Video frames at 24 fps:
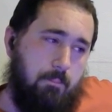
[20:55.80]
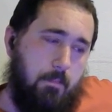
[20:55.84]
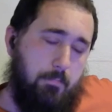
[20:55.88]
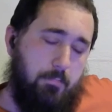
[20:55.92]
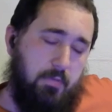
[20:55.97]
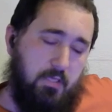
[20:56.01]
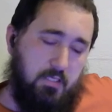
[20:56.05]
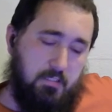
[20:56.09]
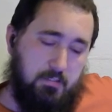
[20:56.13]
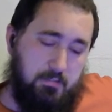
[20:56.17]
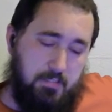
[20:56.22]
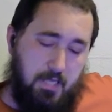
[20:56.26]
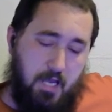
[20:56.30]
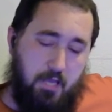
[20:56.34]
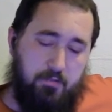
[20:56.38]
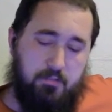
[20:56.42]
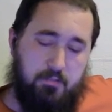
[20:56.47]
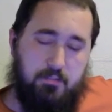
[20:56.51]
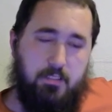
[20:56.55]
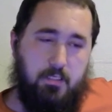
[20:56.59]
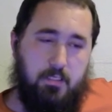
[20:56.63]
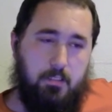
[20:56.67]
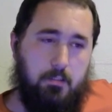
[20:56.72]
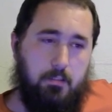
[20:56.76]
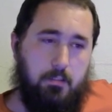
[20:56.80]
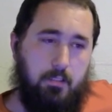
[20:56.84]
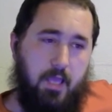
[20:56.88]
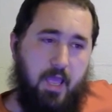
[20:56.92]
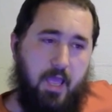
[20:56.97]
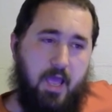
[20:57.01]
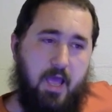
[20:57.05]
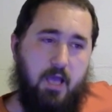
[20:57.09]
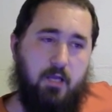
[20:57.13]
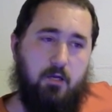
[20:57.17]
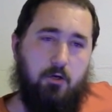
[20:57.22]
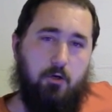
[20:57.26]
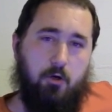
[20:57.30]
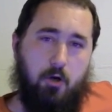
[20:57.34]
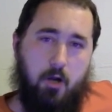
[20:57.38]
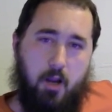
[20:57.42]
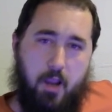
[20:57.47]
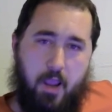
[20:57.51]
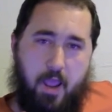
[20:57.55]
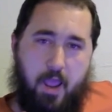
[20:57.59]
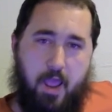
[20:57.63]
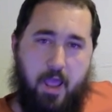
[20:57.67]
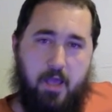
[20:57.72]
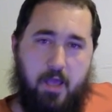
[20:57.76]
because now the, the hacker
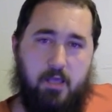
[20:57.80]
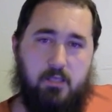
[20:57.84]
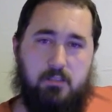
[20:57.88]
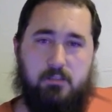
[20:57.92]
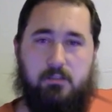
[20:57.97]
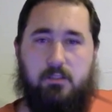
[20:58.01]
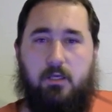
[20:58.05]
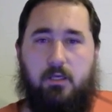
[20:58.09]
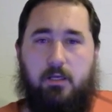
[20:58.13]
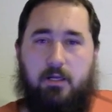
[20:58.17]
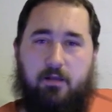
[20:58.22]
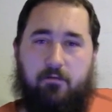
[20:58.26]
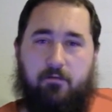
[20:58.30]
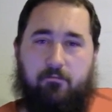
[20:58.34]
has that